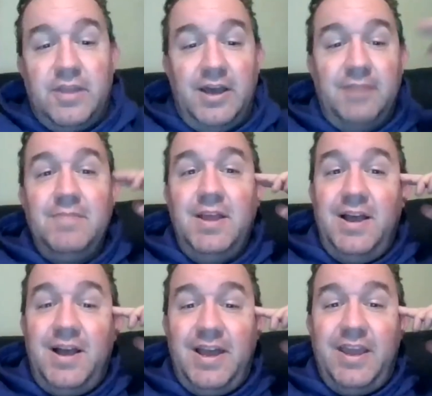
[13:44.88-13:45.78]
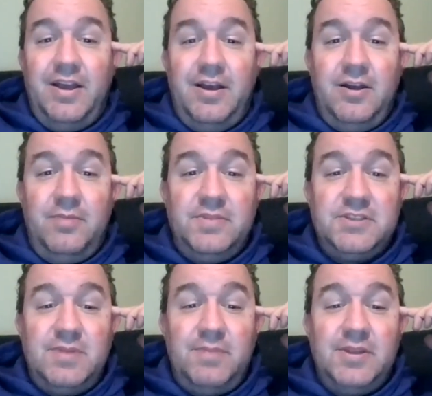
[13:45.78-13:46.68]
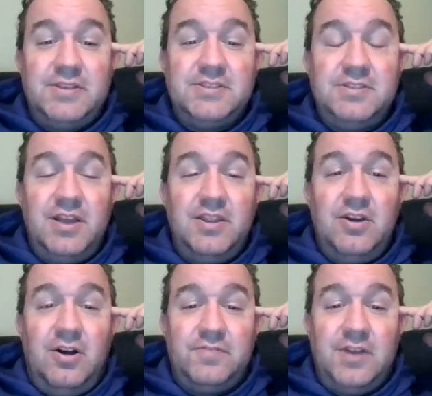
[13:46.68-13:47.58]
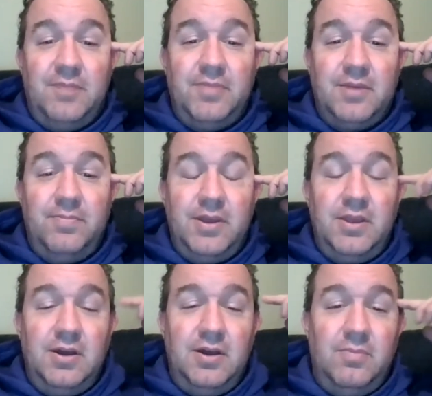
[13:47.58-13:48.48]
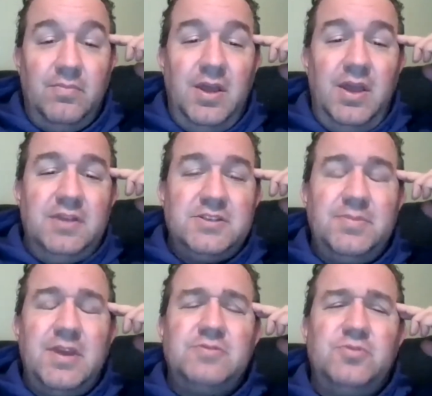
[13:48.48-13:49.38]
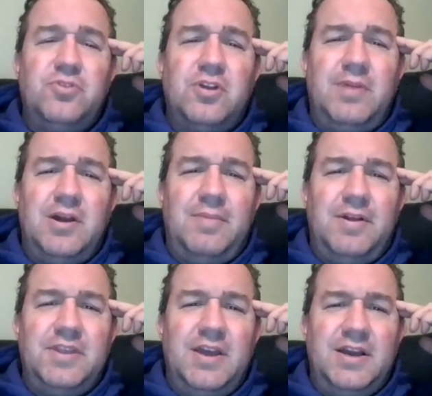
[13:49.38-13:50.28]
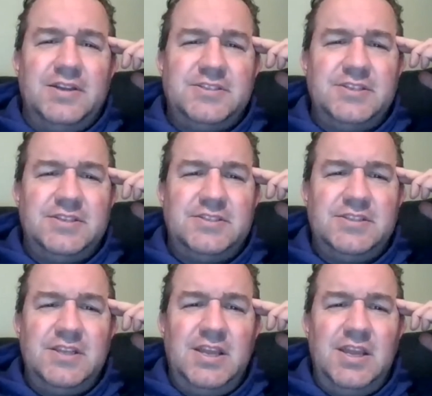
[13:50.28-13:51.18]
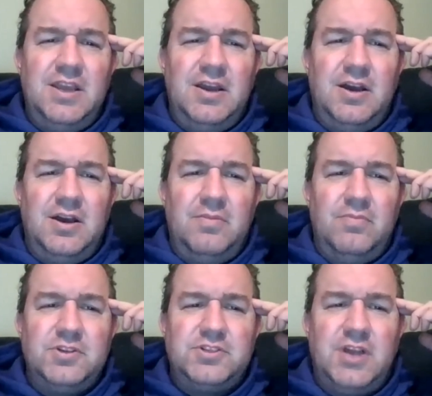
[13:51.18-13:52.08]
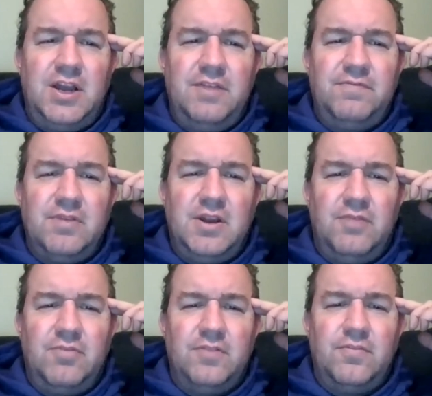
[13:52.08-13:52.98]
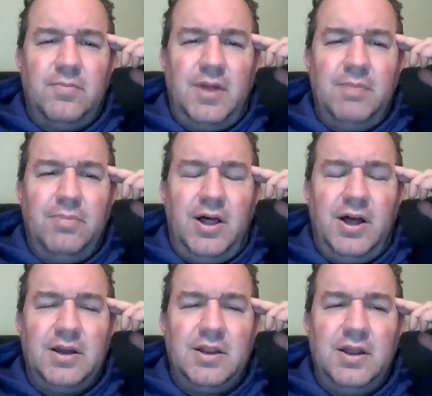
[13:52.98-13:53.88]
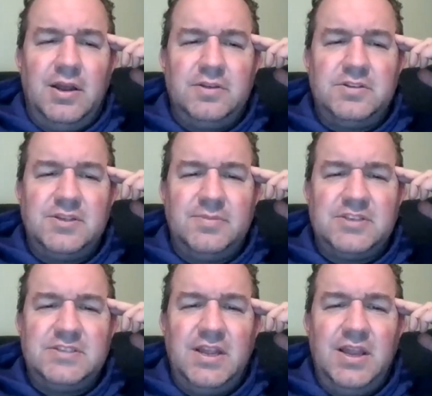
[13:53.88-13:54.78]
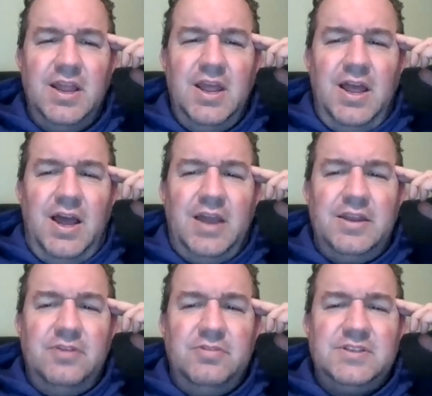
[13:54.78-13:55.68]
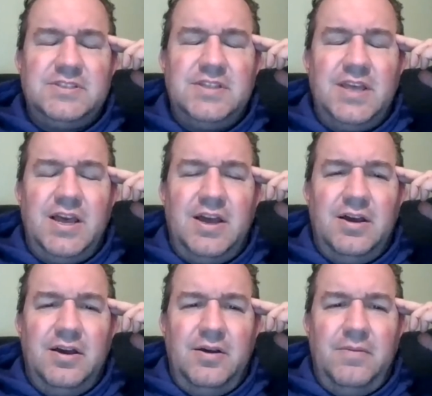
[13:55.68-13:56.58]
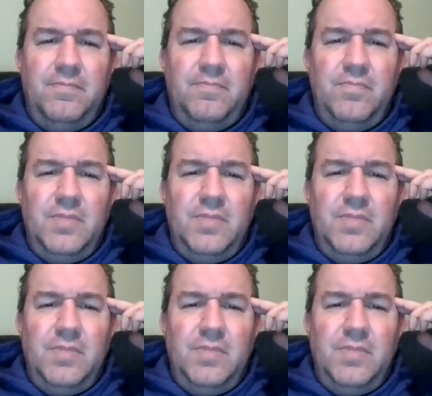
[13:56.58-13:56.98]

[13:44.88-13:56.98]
thing on. Hi, um, this might be slightly off topic, but um, something I was wondering about about the ICC, um, which I've been covering for my blog uh, to some extent. I noticed that um,